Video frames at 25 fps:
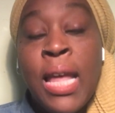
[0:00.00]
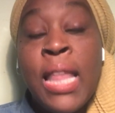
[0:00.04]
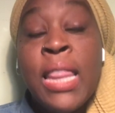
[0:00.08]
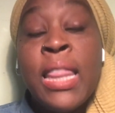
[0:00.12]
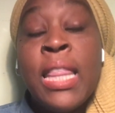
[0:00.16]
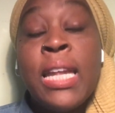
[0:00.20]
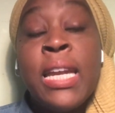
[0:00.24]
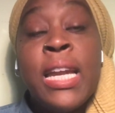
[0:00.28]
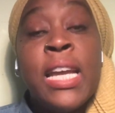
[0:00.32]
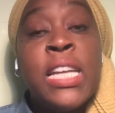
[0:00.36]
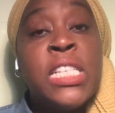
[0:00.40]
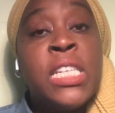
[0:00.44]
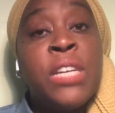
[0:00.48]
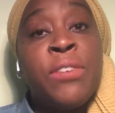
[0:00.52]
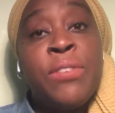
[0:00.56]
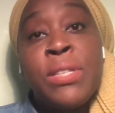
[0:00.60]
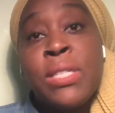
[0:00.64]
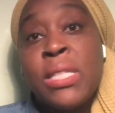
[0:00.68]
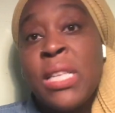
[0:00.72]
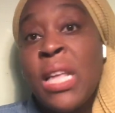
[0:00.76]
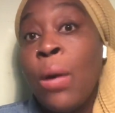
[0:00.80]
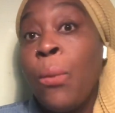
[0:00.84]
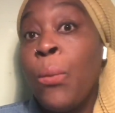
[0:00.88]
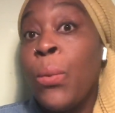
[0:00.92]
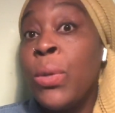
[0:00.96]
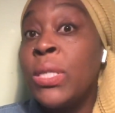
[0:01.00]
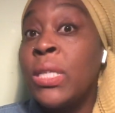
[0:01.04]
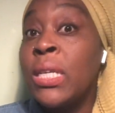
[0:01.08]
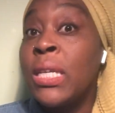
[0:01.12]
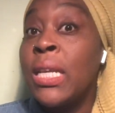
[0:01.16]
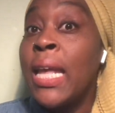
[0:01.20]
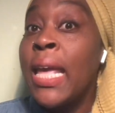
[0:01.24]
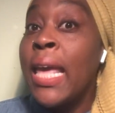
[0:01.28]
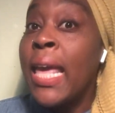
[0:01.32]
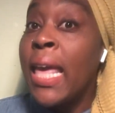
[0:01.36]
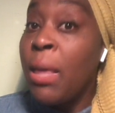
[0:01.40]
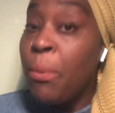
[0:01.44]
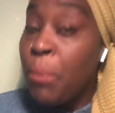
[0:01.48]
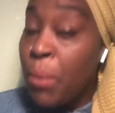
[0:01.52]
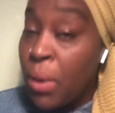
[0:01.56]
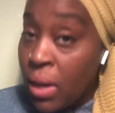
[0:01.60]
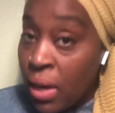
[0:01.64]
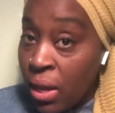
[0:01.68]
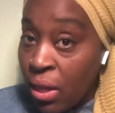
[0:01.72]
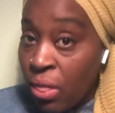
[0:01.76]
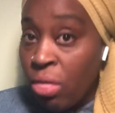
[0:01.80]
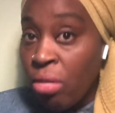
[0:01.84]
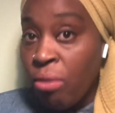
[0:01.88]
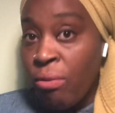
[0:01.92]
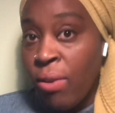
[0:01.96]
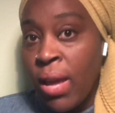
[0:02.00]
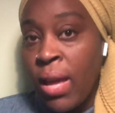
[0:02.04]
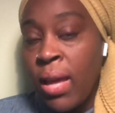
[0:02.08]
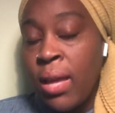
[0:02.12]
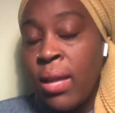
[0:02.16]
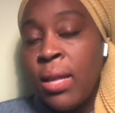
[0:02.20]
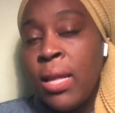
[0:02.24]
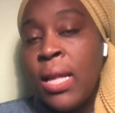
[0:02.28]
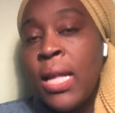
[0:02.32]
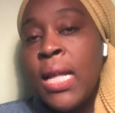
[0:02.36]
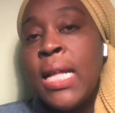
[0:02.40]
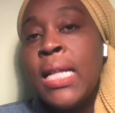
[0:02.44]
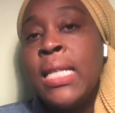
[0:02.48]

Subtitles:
The Nation of Islam was an imminent threat,